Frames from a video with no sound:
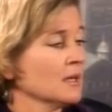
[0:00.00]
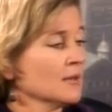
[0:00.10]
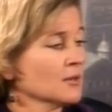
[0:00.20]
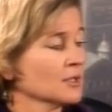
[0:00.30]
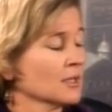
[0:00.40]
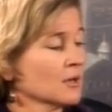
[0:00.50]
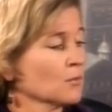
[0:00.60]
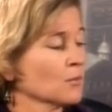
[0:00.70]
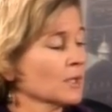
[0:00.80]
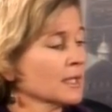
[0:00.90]
Uh, there's a,
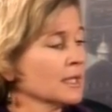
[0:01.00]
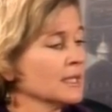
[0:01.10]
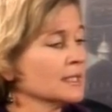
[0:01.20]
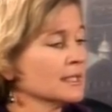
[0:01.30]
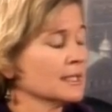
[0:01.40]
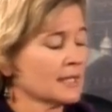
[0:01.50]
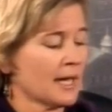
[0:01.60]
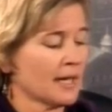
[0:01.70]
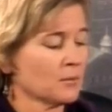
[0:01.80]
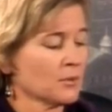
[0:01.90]
a, really easy
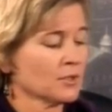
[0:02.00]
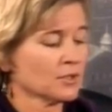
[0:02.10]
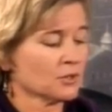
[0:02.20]
design where you